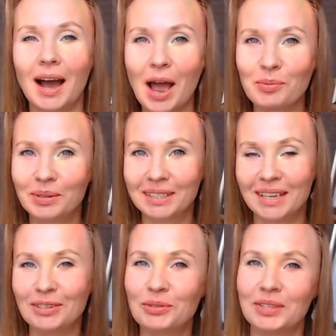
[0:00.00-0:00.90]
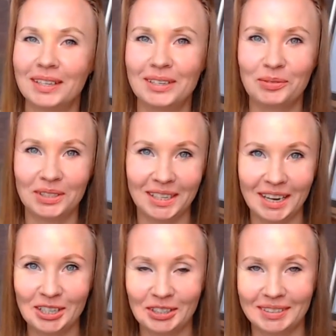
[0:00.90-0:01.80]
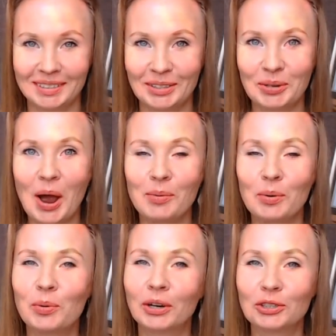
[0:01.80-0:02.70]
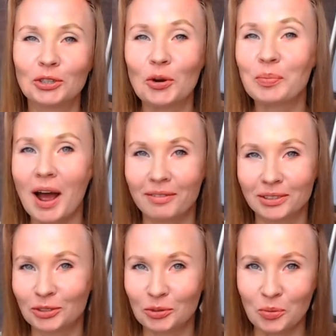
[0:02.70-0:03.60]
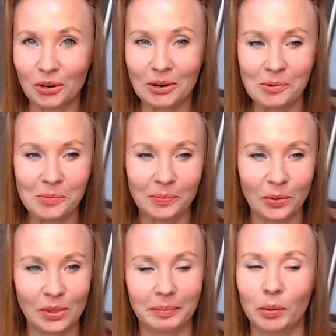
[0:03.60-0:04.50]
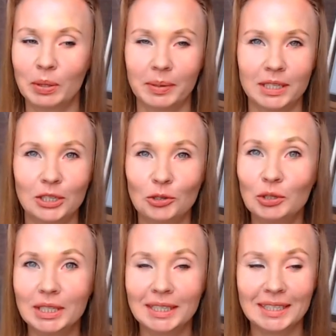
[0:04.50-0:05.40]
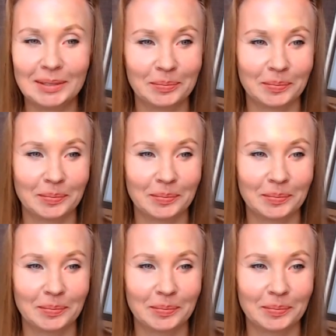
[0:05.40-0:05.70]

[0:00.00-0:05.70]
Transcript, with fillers: I will send you the invitation to our workshop after tomorrow with my students.